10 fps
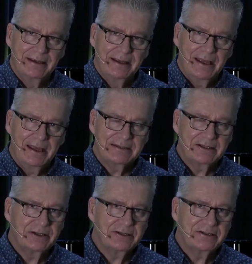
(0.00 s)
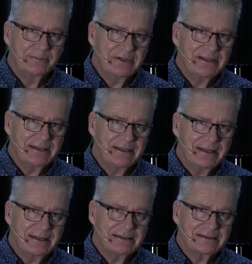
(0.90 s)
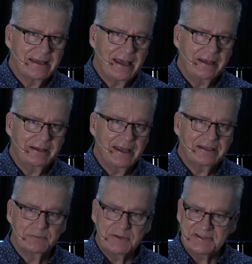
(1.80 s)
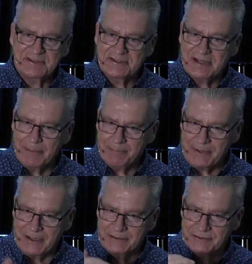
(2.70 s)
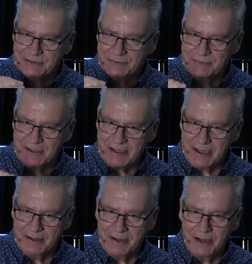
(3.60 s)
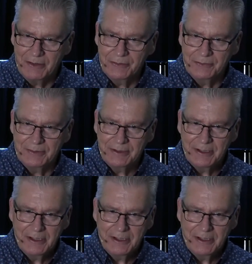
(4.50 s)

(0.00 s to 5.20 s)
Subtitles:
has occurred to me is that as we step into the unknown,